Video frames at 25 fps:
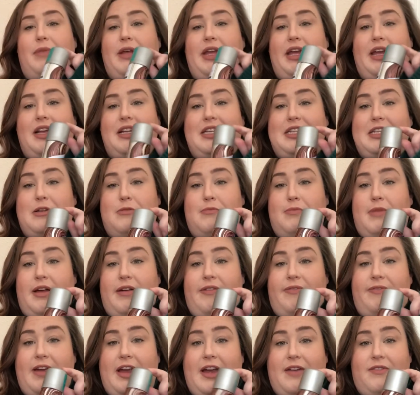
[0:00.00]
me some of my
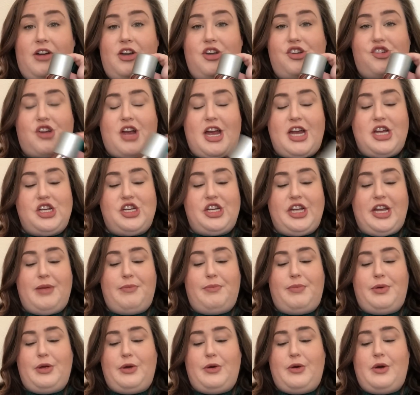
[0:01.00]
favorite dry
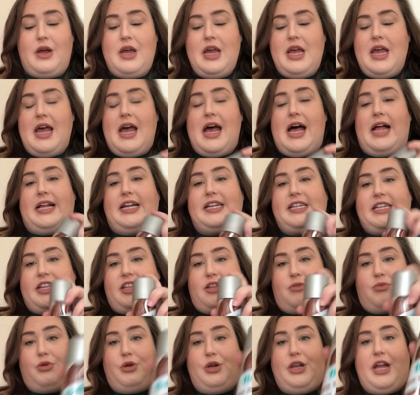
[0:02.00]
shampoo. I like to get
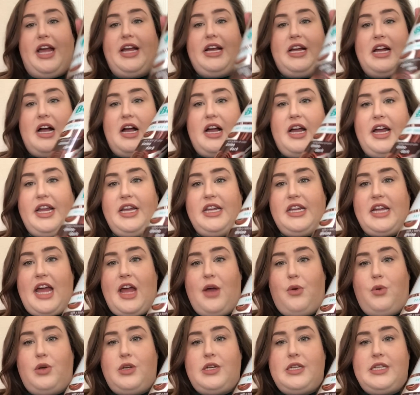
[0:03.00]
the brunette kind.
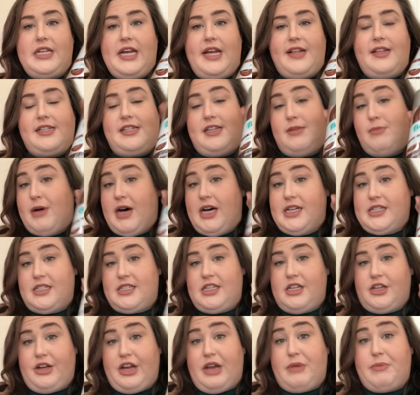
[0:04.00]
I will say this
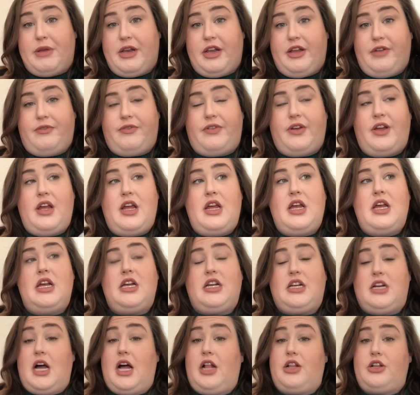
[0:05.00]
deposits a good bit of
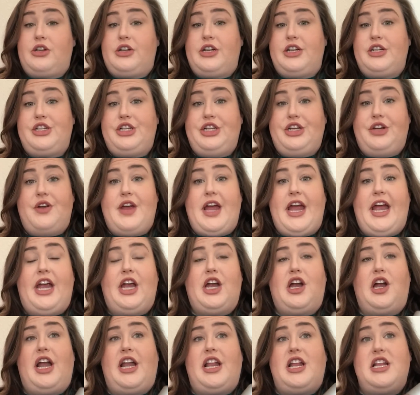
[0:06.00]
color into your
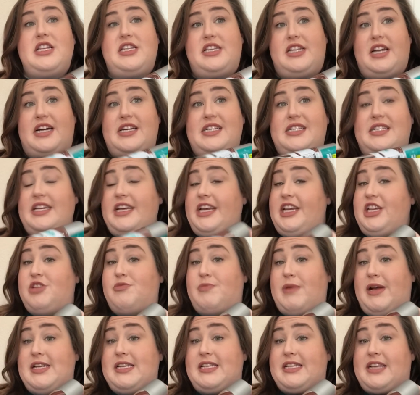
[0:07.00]
hair, and it does itch
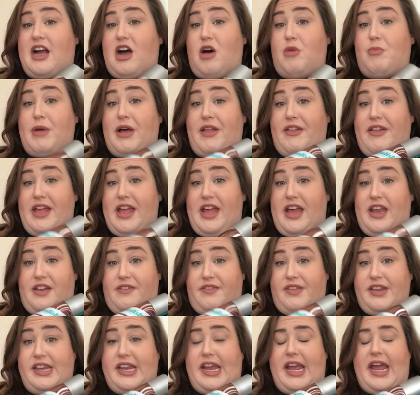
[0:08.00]
my scalp by the end
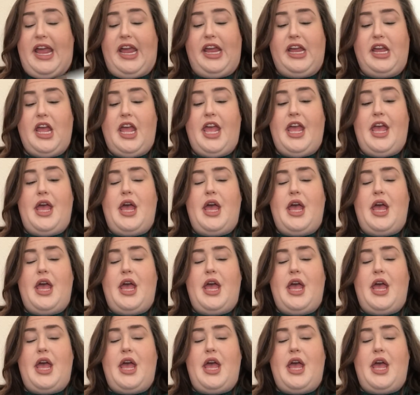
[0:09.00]
of the day.